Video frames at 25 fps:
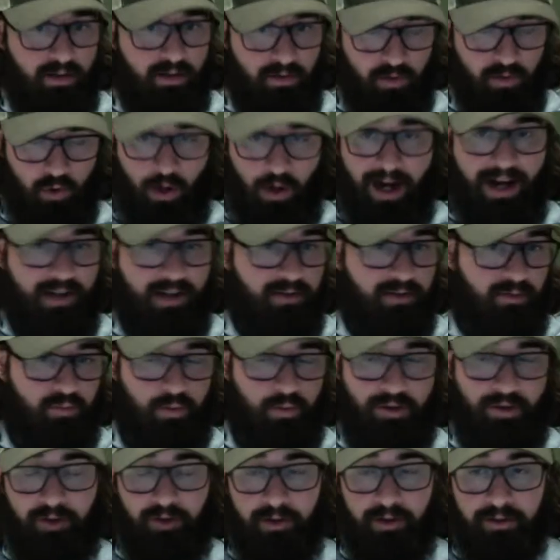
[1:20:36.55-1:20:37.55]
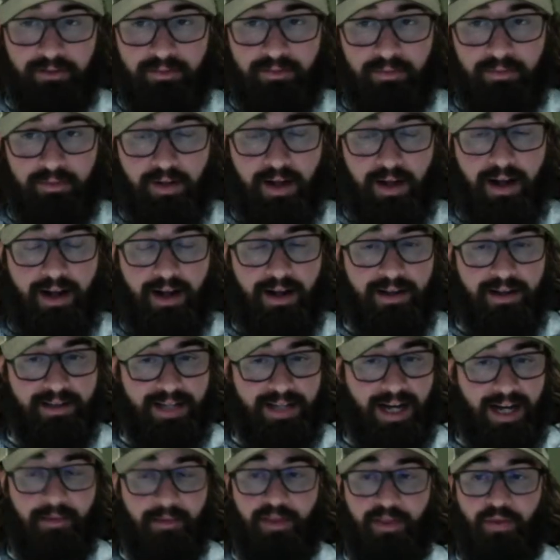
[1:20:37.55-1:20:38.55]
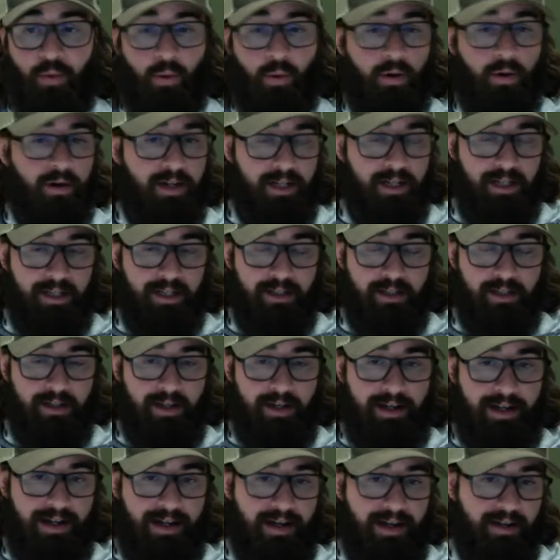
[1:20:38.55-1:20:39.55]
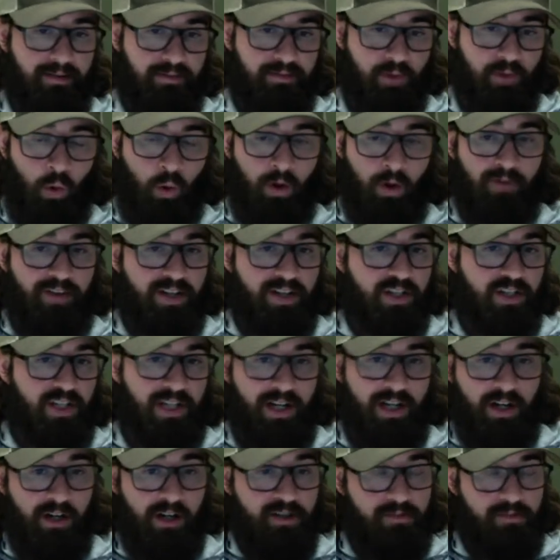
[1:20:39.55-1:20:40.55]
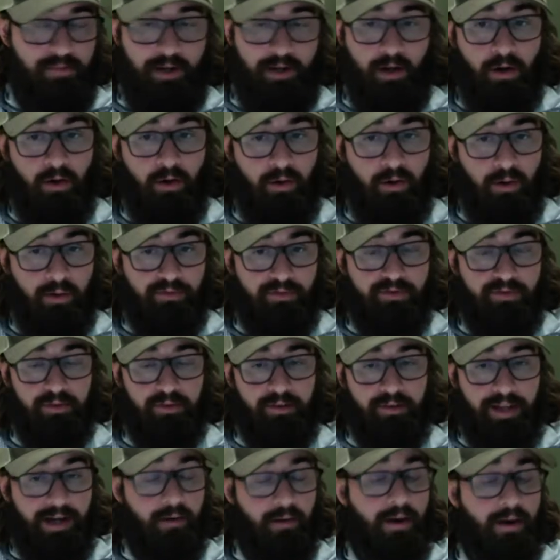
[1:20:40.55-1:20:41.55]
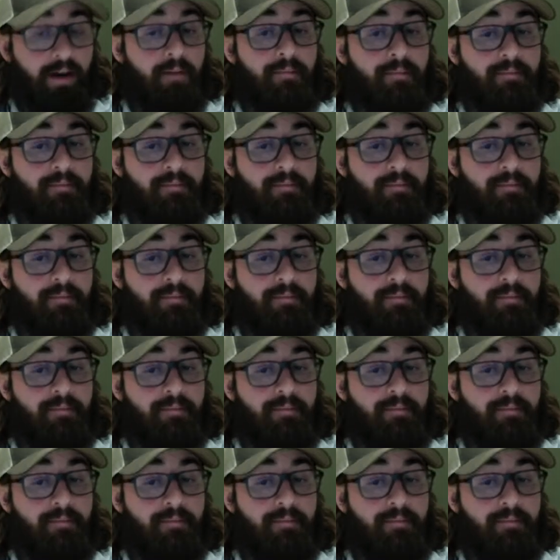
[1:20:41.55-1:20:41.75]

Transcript: Grand River uh, Dam Authority, uh, Corps of Engineers, Bureau of Land Rec